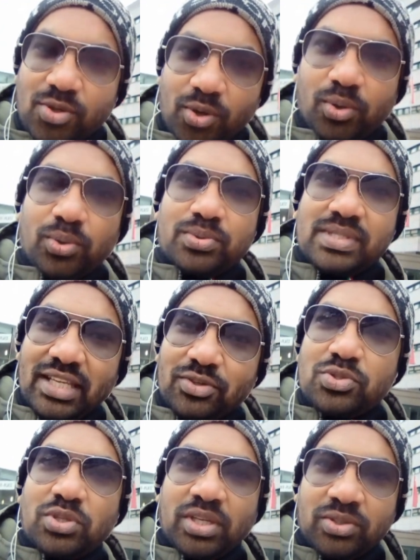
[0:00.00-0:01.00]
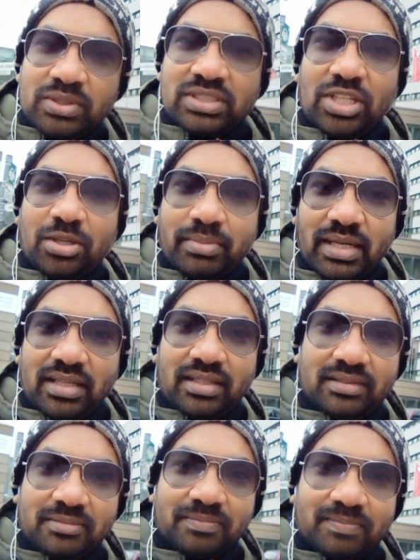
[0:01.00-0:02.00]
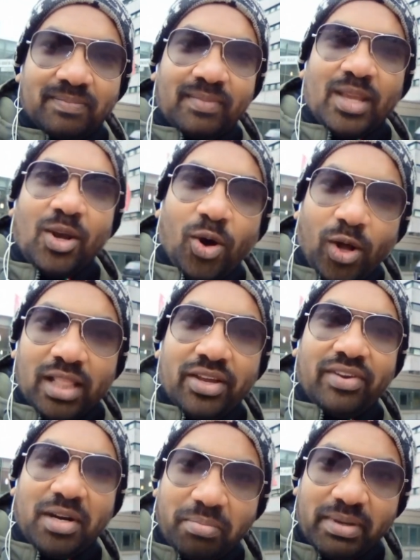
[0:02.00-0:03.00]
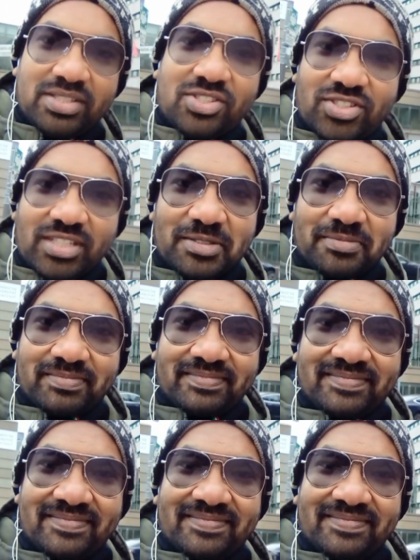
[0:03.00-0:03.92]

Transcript: So see you soon in Germany. All the very best.